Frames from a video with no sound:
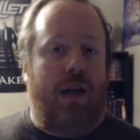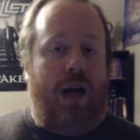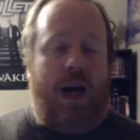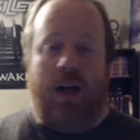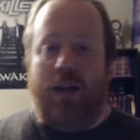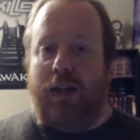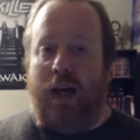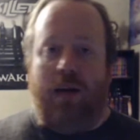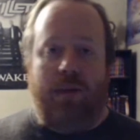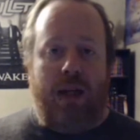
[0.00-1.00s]
how the
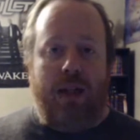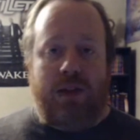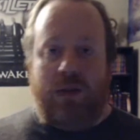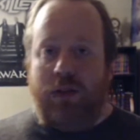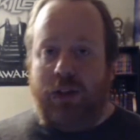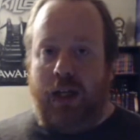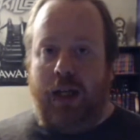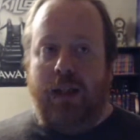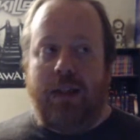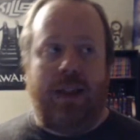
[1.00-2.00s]
timeline sort of changed.